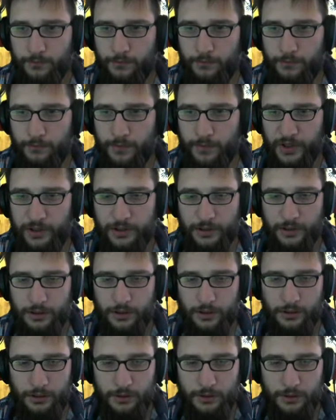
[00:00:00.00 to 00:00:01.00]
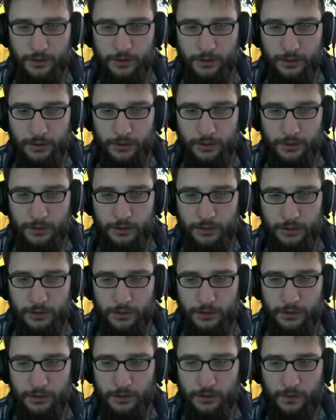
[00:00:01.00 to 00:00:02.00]
Doctor.
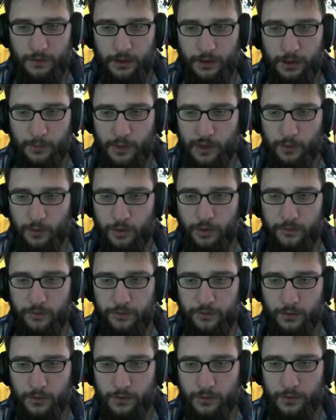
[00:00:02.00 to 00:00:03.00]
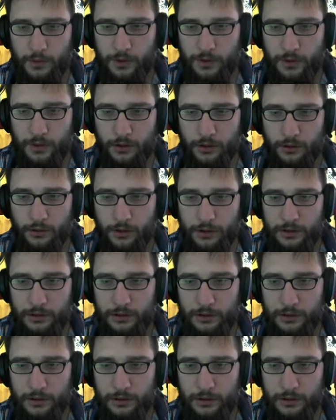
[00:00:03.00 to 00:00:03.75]
Take my grief for twenty gold.